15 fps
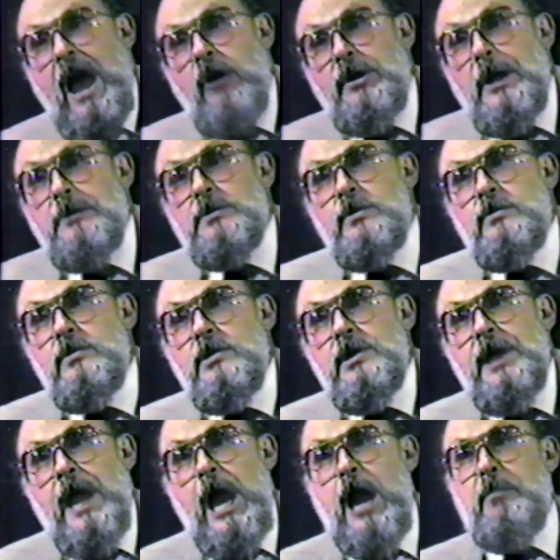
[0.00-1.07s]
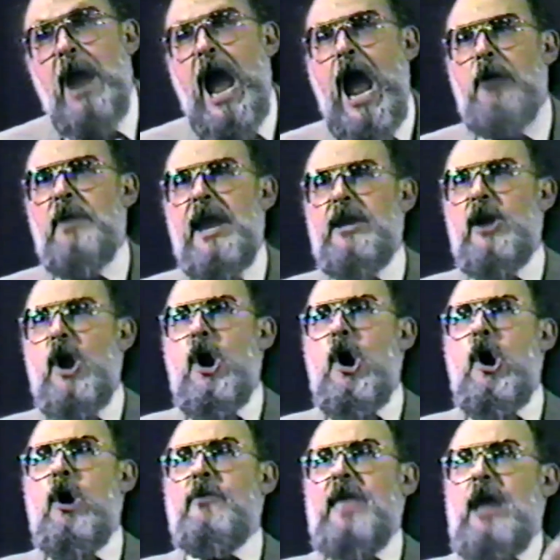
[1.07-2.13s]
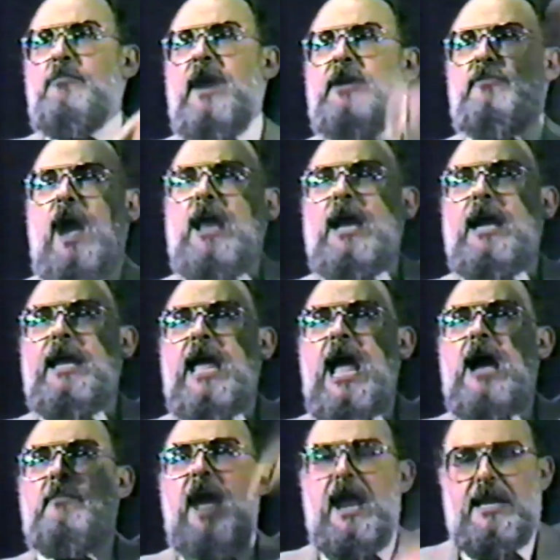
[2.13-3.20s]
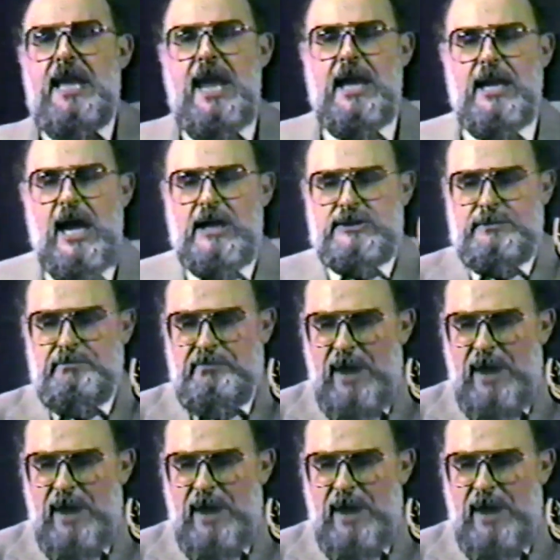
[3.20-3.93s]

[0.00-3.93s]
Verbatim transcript: it? Hereby we know that we dwell in him and he in us